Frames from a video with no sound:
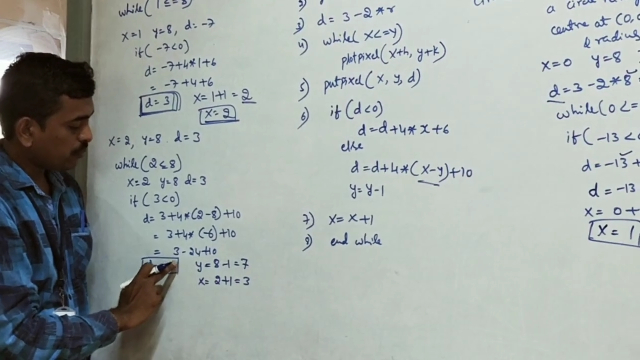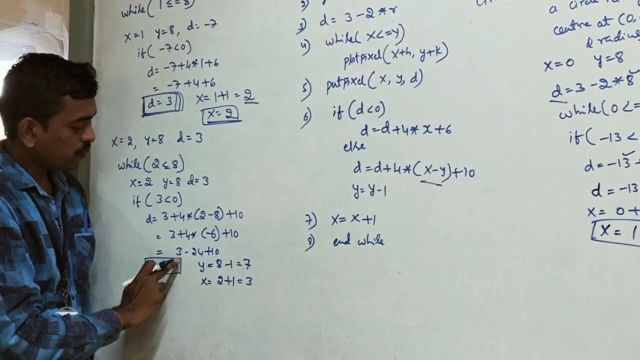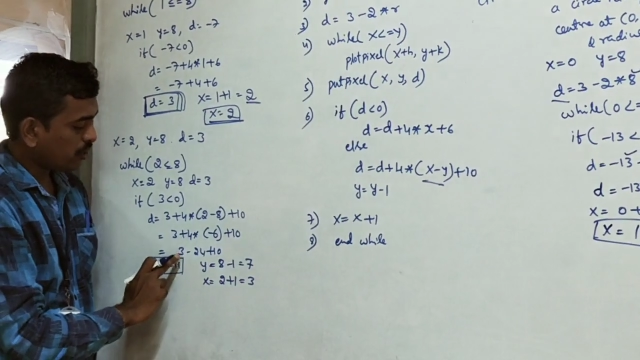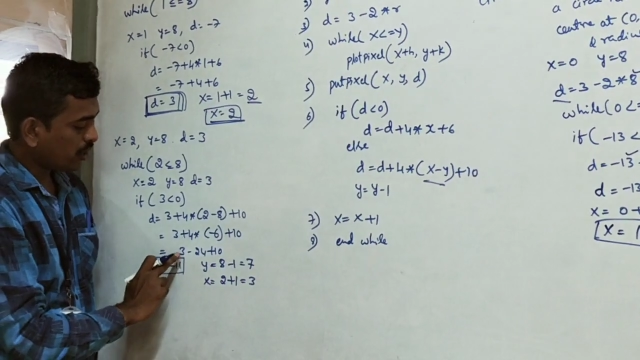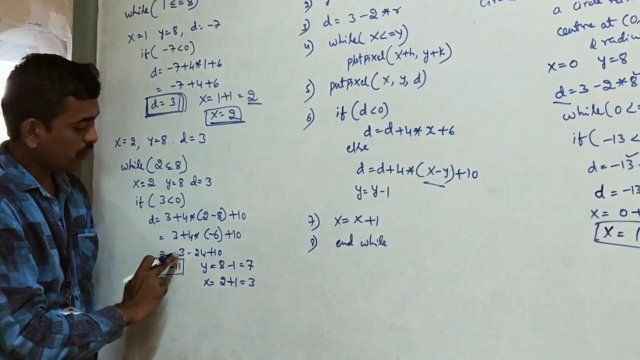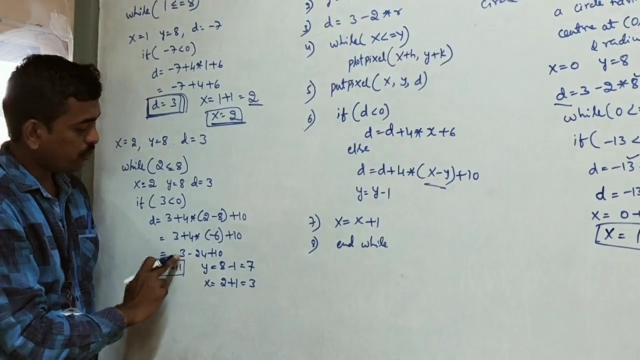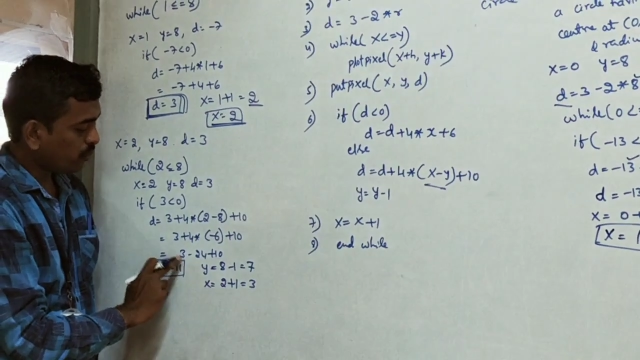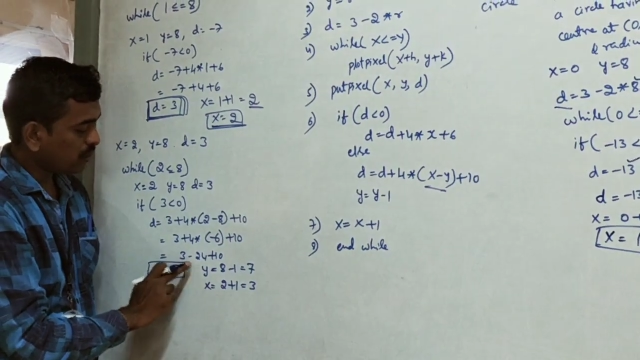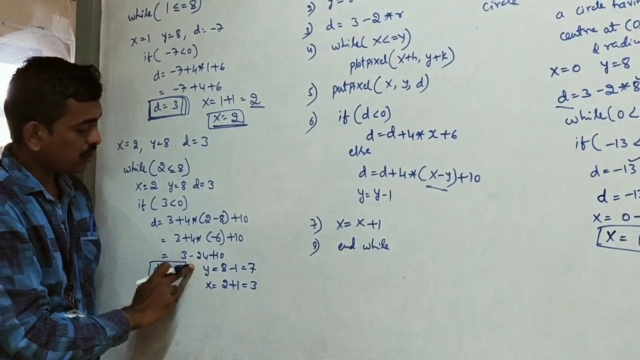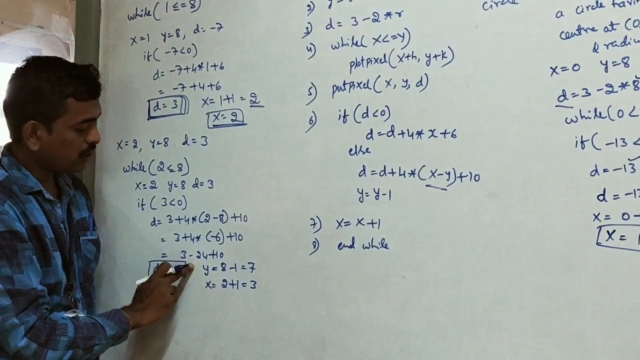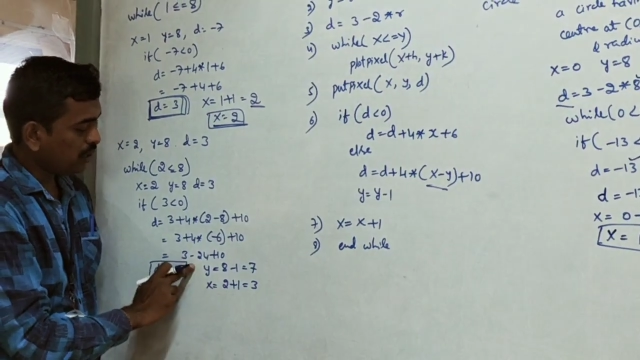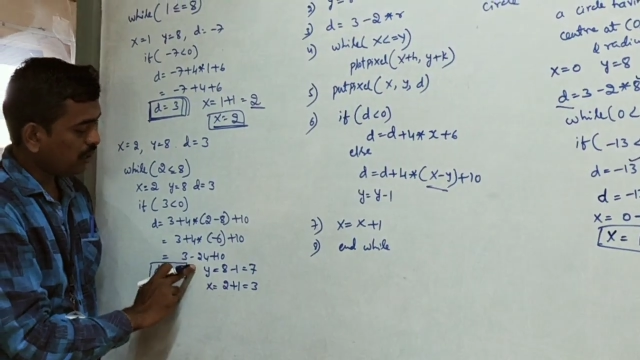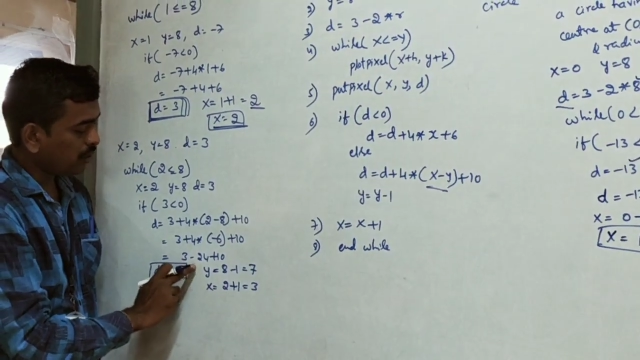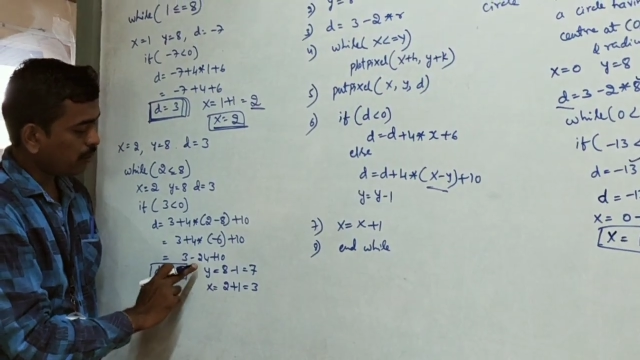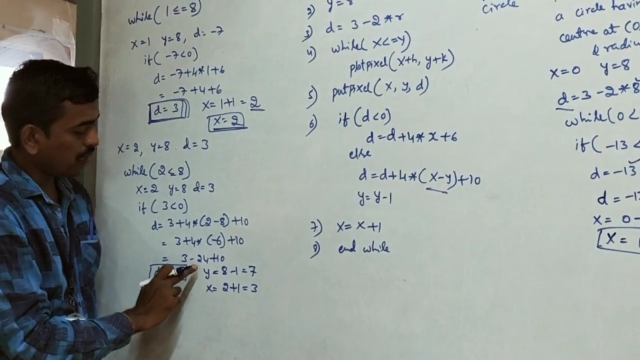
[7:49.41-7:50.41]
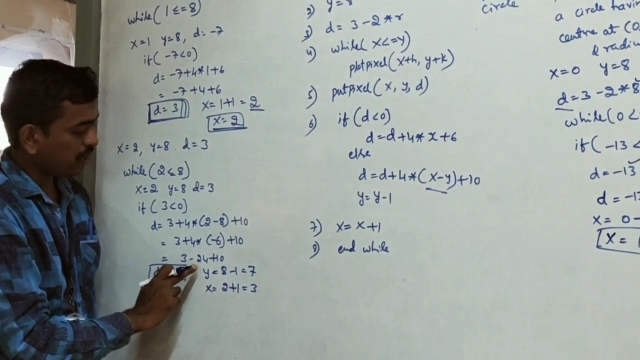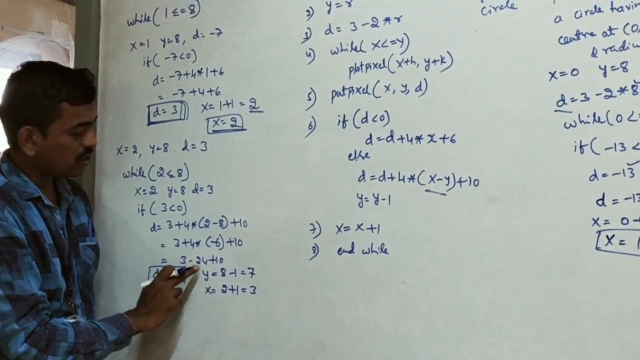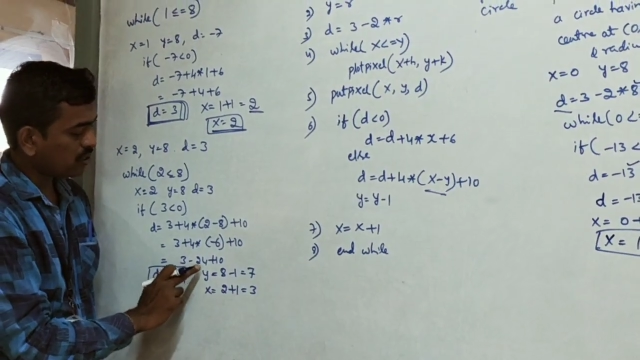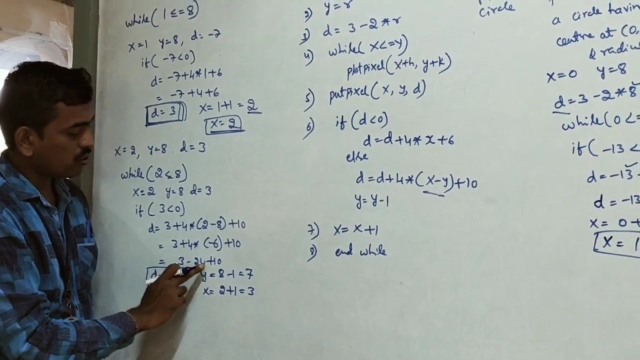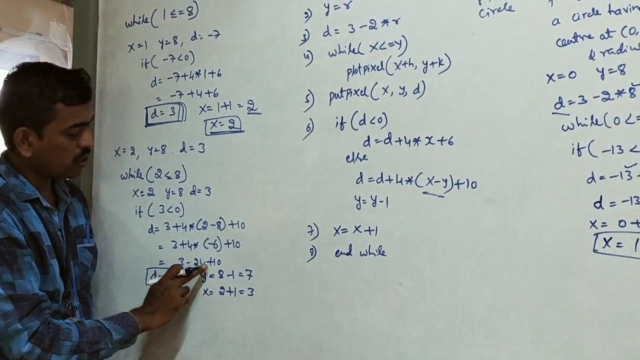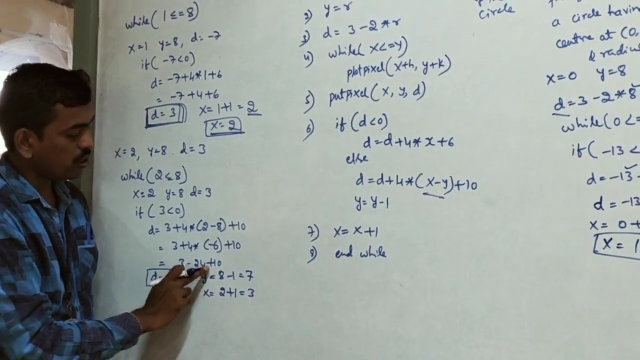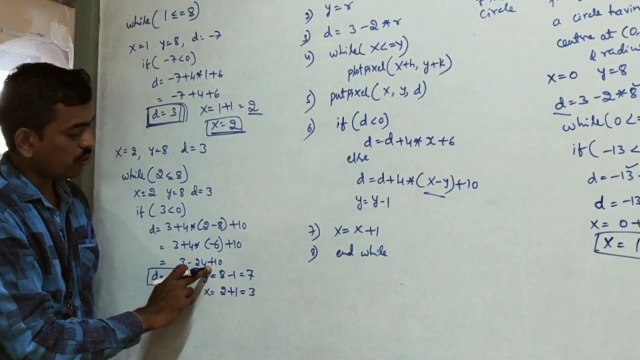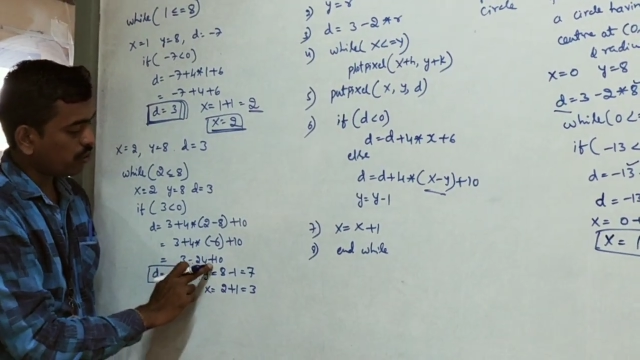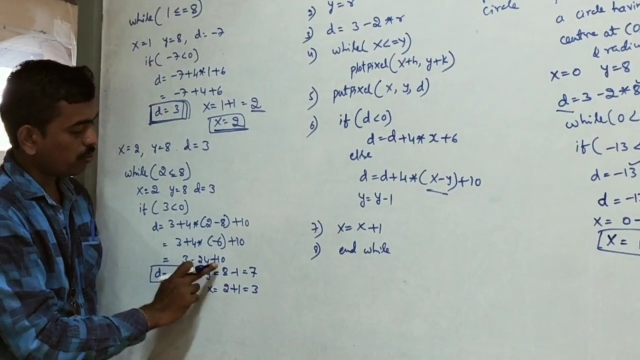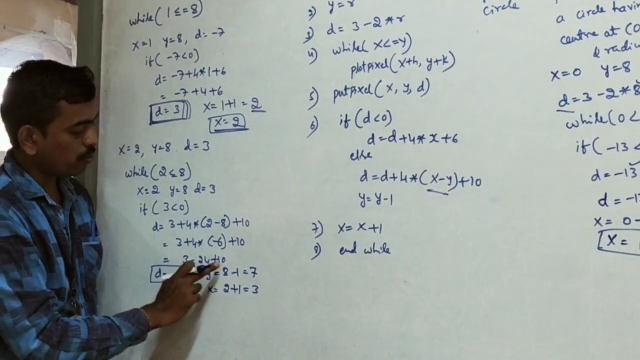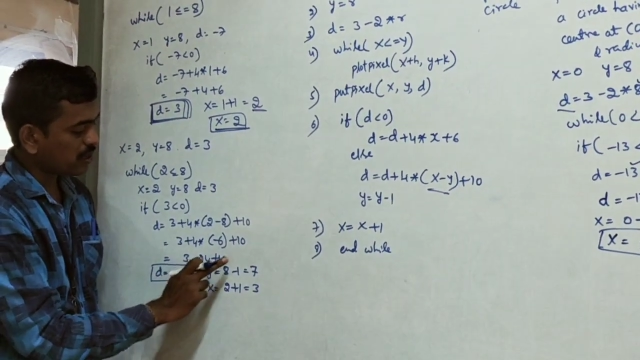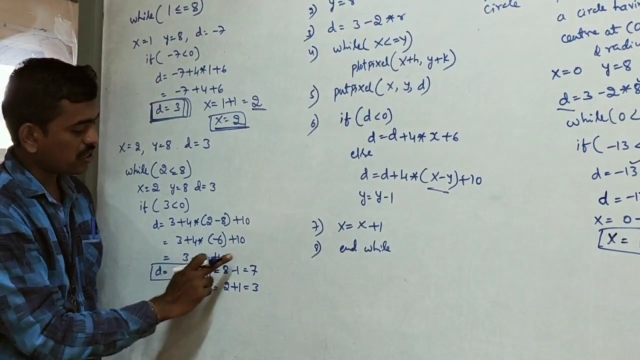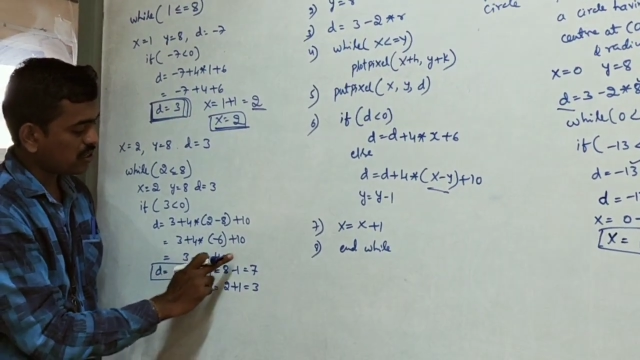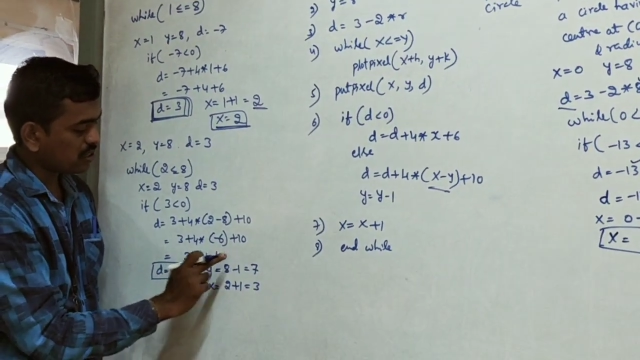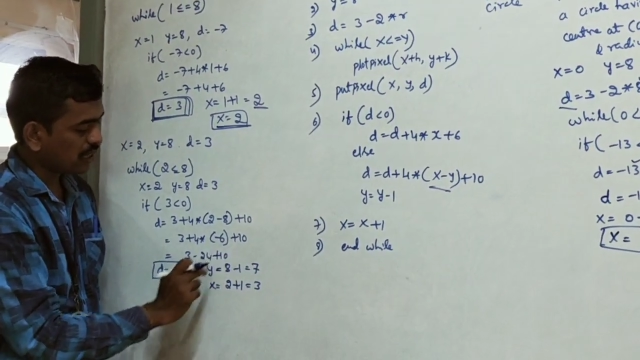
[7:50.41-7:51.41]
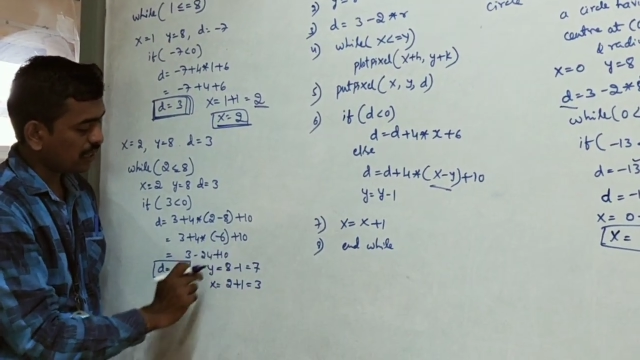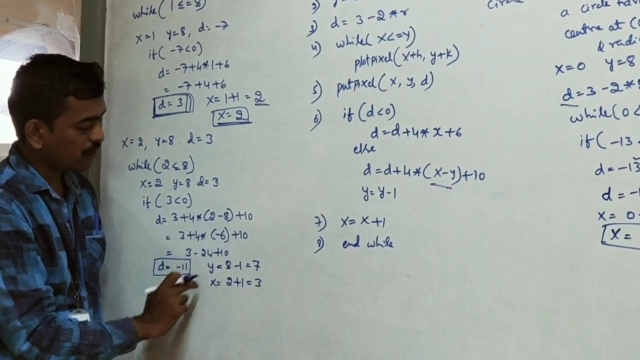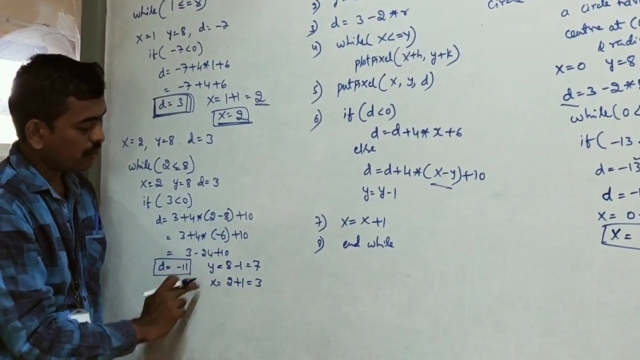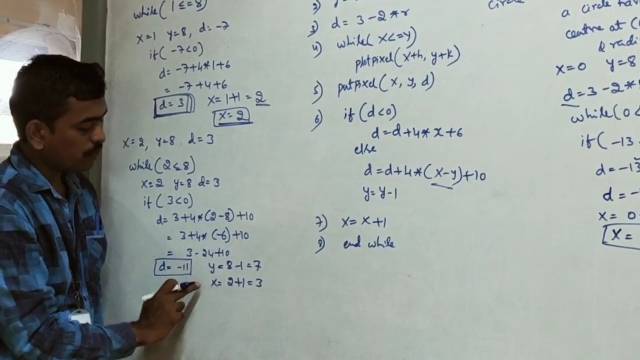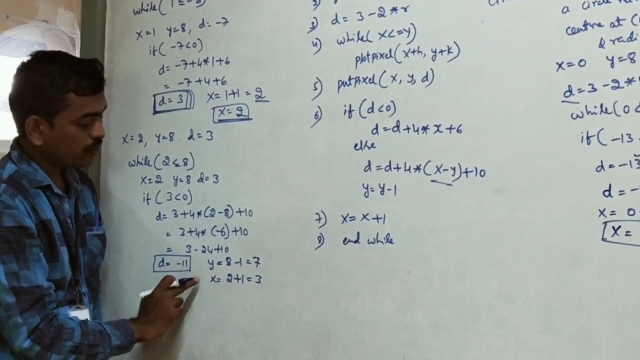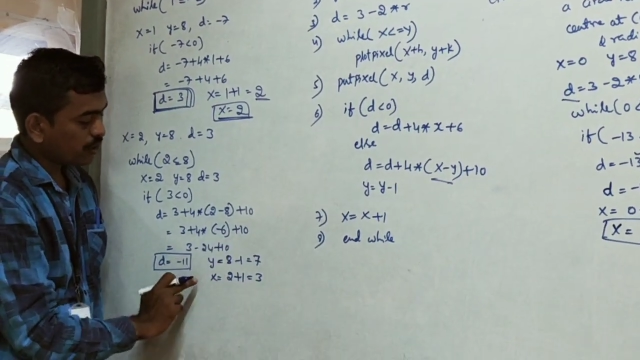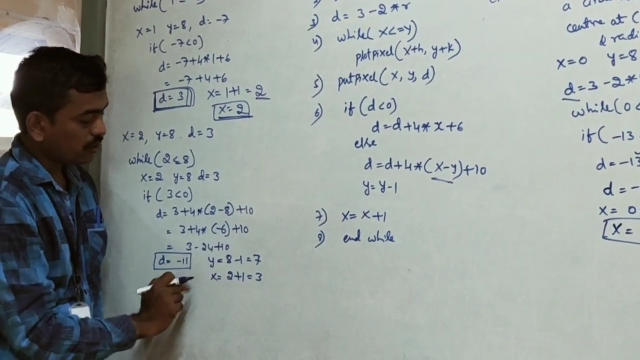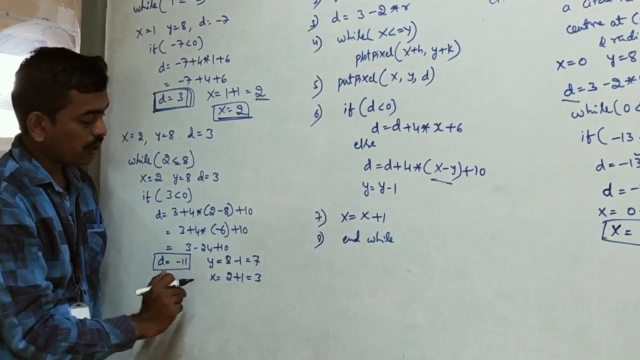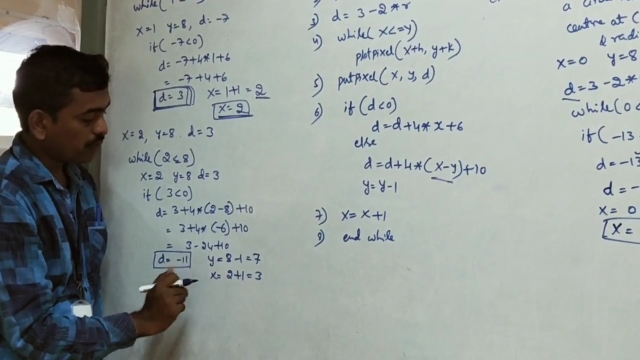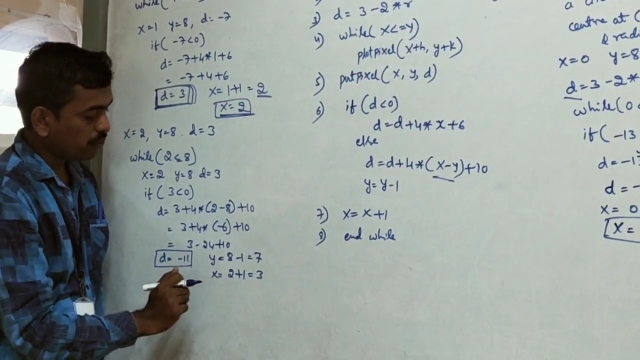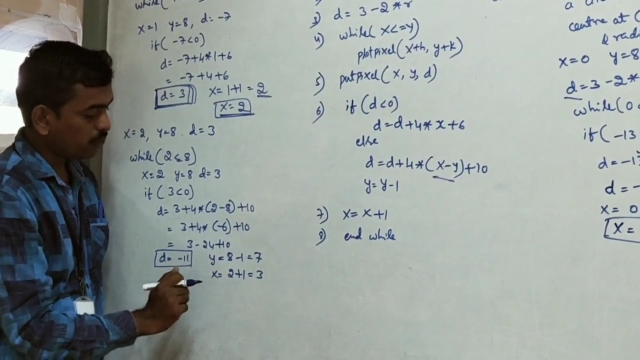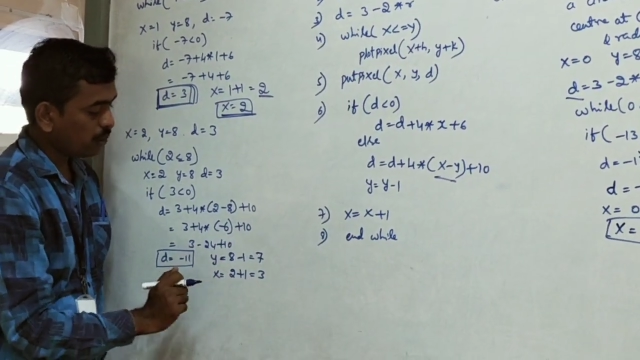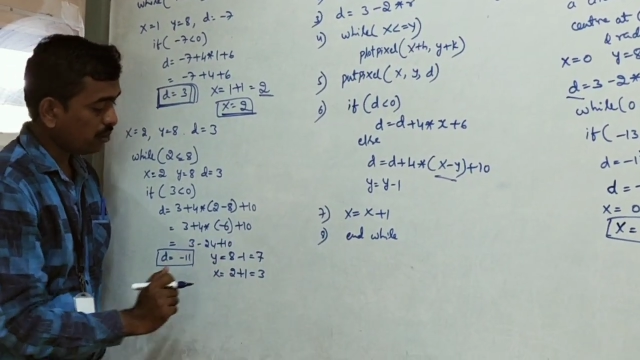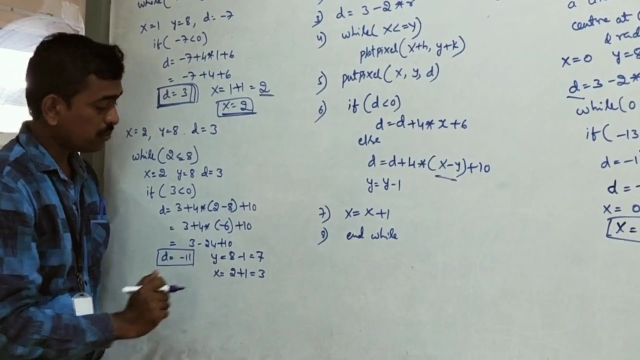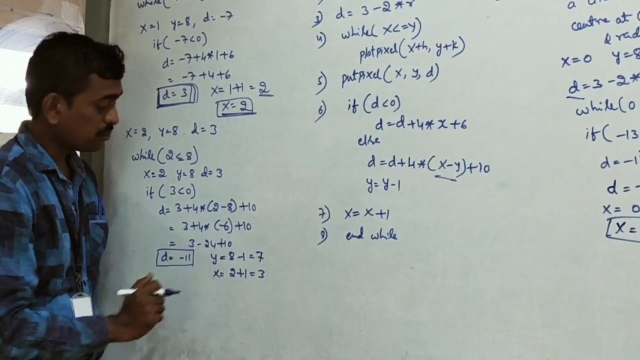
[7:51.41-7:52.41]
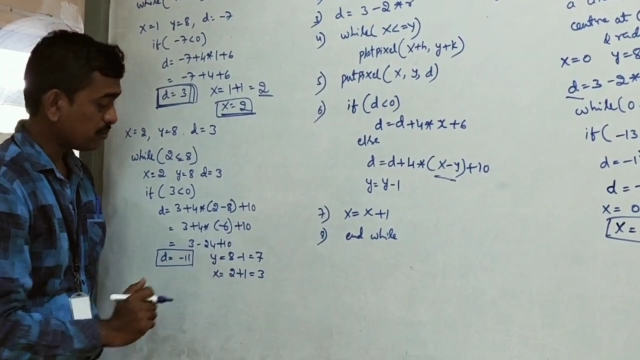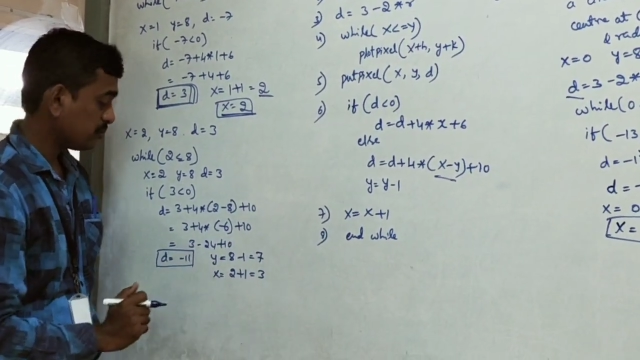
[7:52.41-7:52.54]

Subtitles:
therefore 3 minus 24 plus 10, therefore